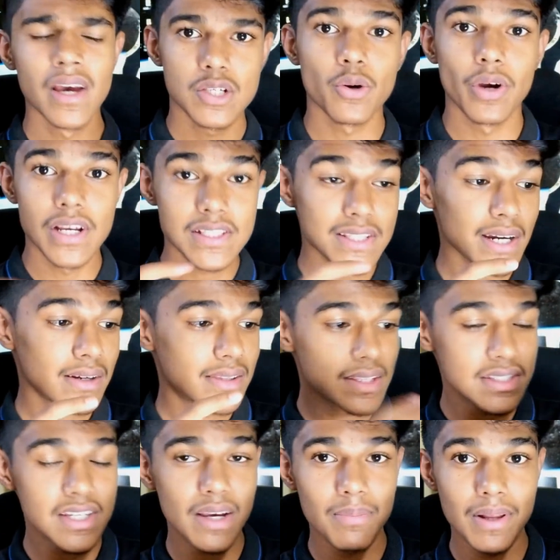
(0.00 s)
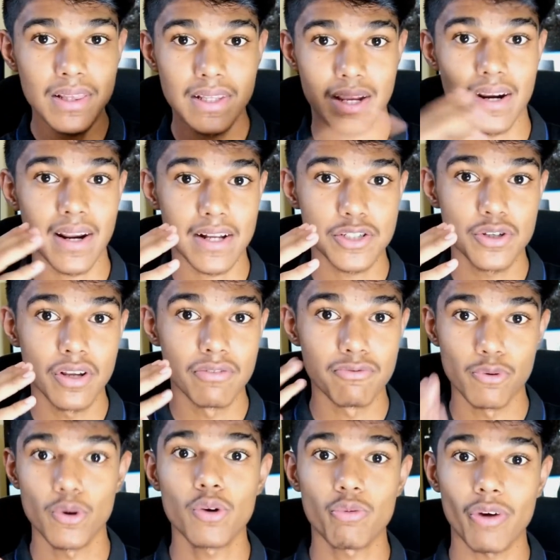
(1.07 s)
So inside this cable, there are actually
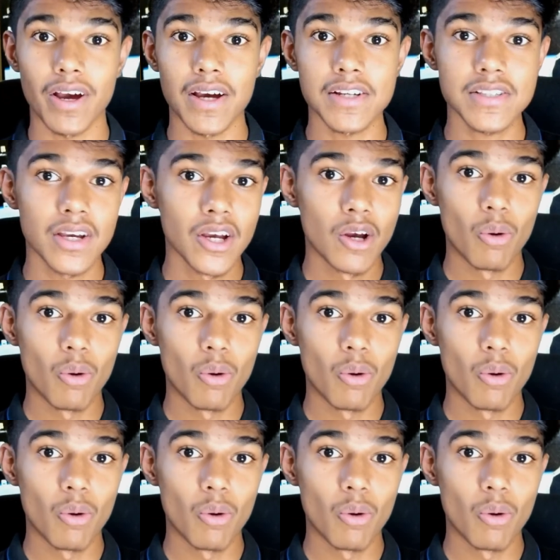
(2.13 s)
four wires.